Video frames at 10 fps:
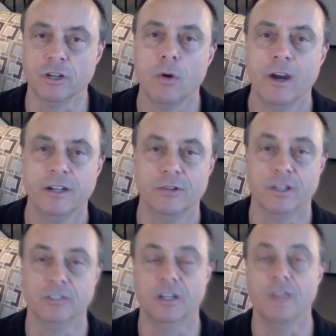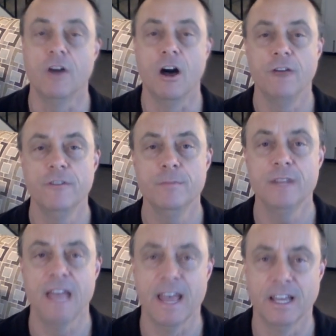choir director, I've often been
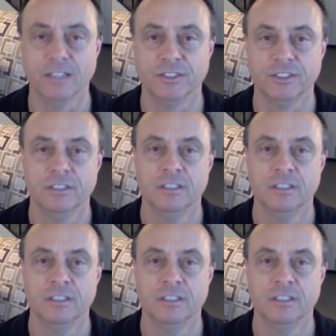asked,